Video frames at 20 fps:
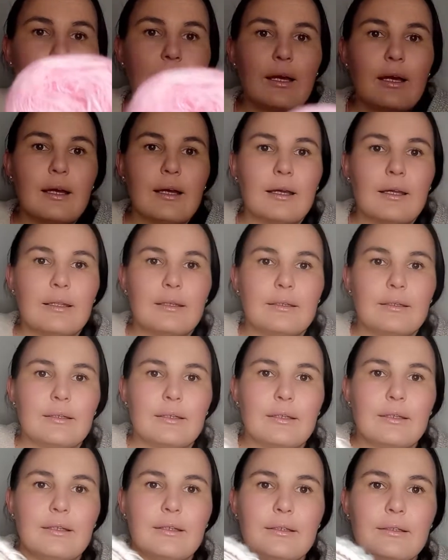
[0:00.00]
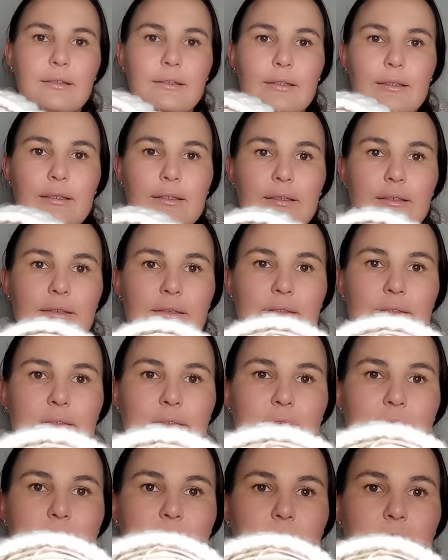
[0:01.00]
And then
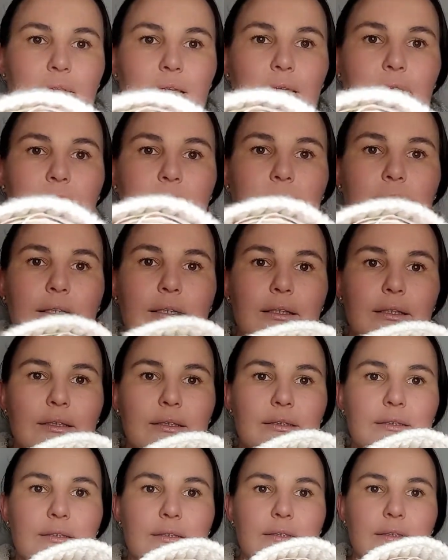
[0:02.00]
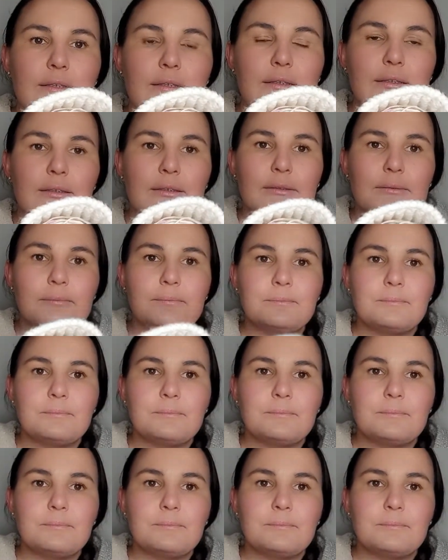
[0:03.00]
this is the,